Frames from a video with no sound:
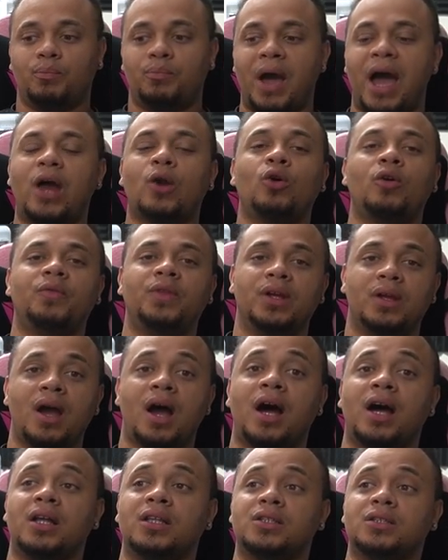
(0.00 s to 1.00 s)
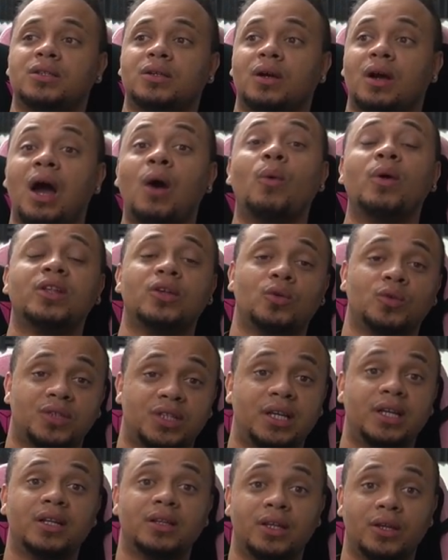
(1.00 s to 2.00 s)
Battle of the Gods, I went to go
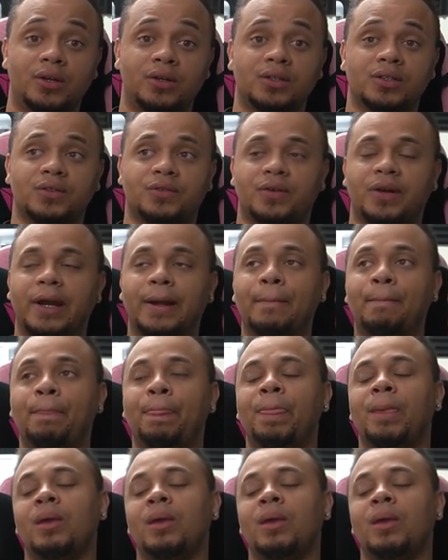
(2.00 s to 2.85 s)
see it in theaters, right?